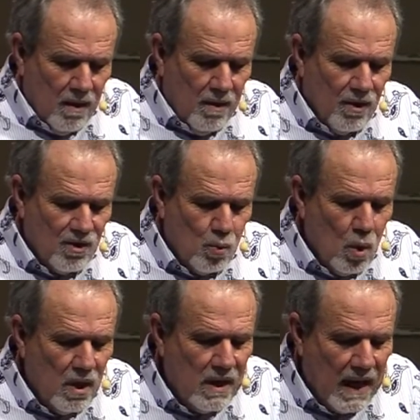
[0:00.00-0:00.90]
There's
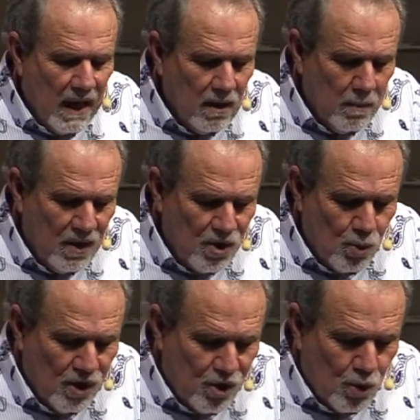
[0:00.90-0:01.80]
one
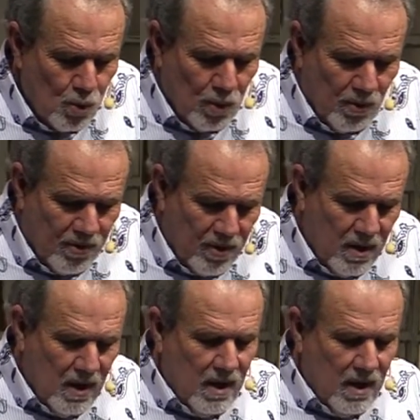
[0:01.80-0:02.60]
elementary truth,